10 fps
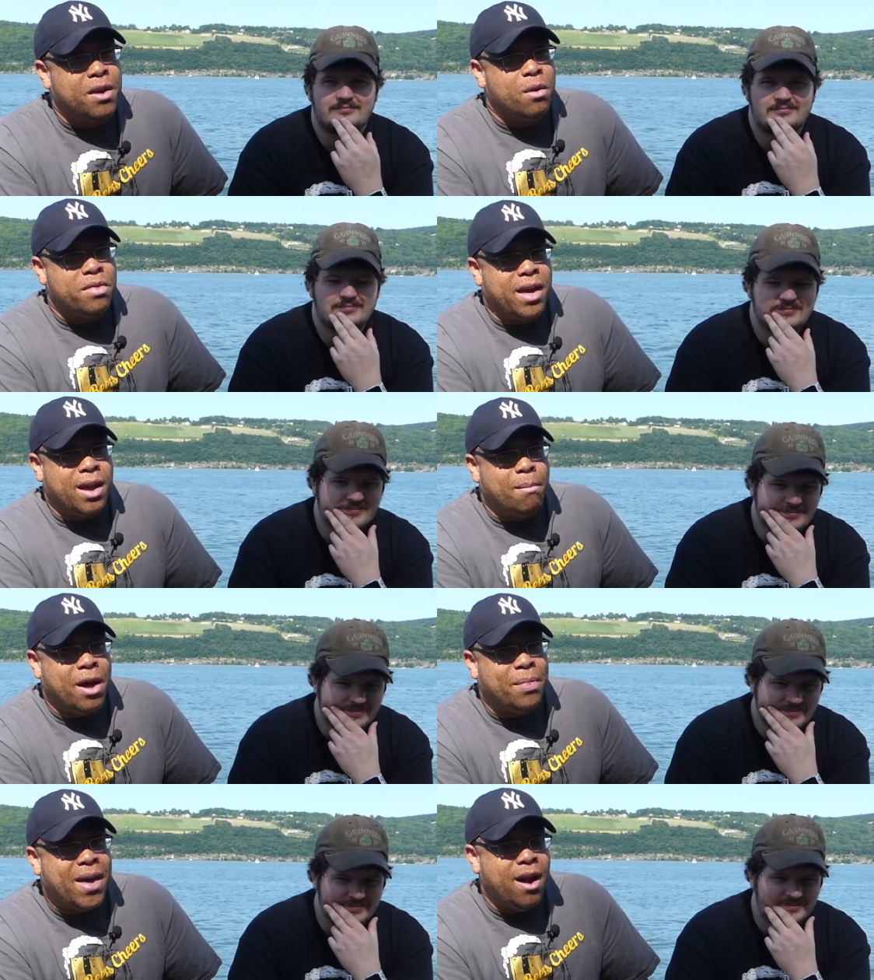Speaker 1: you were thinking
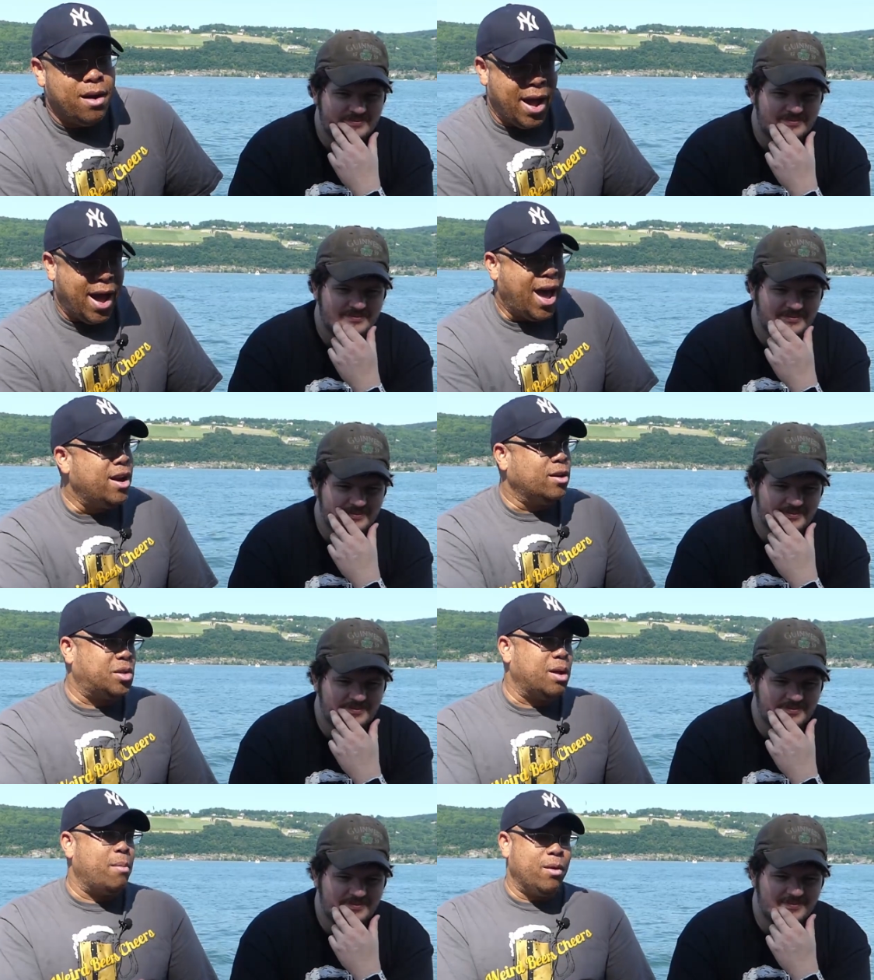about that or not. I
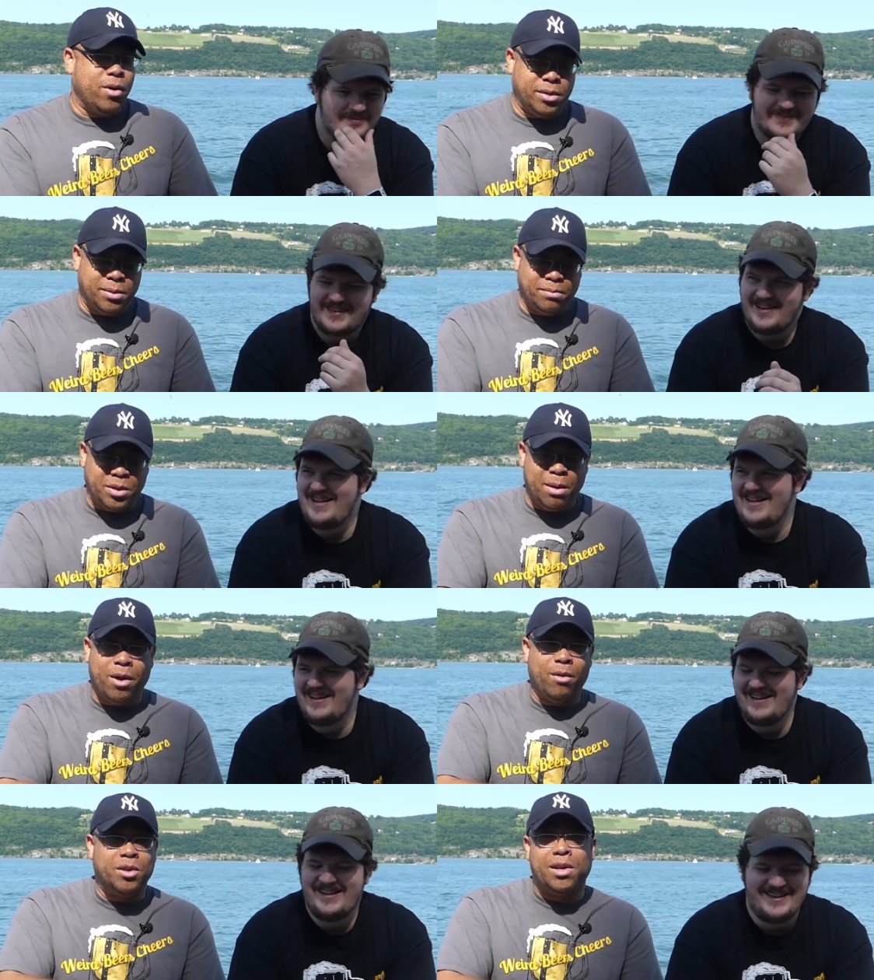know somebody was.
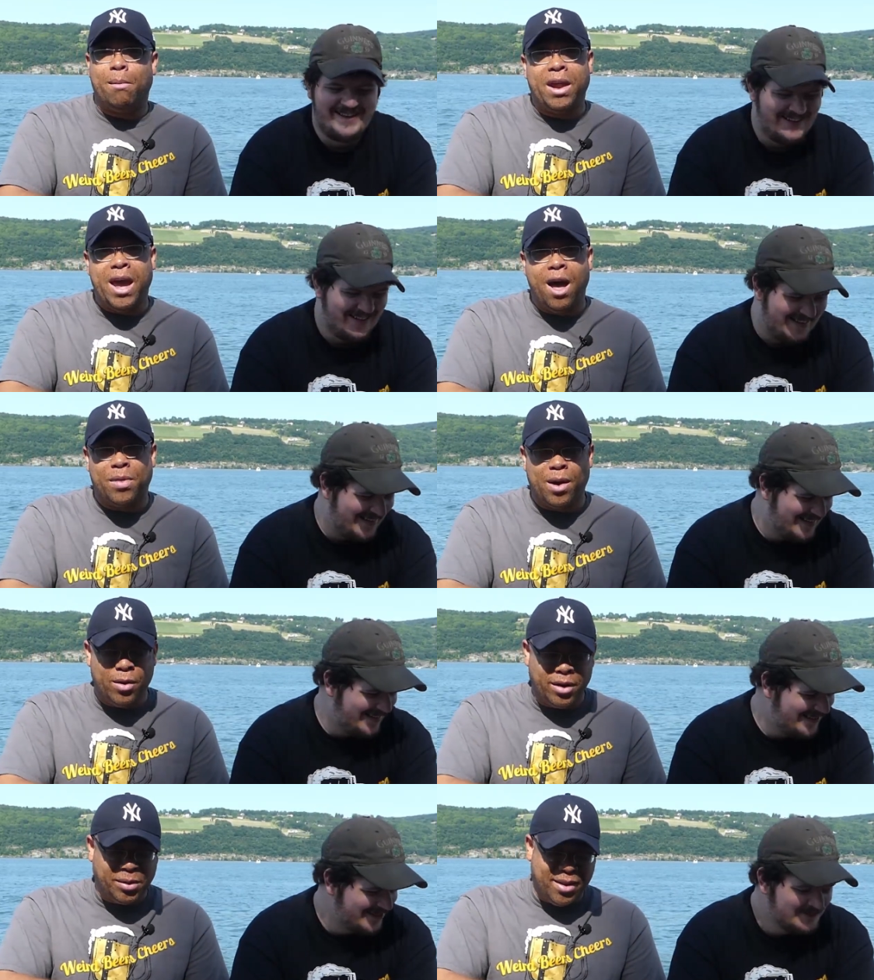Somebody was. Somebody out
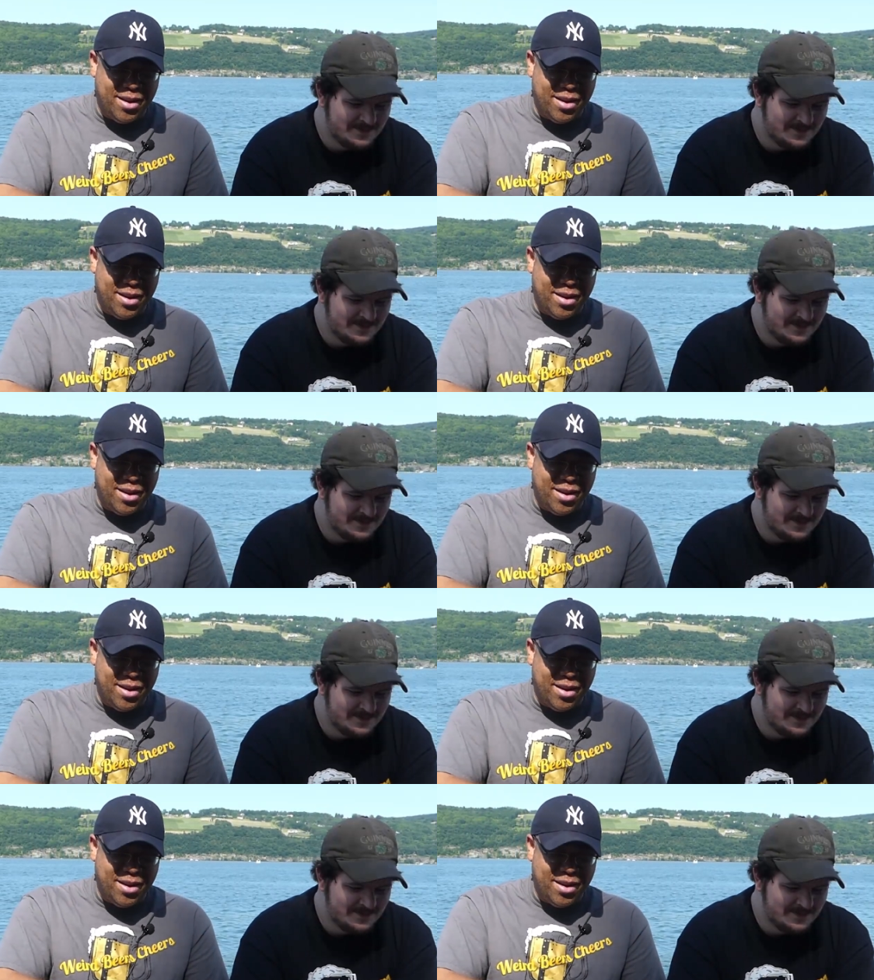there was.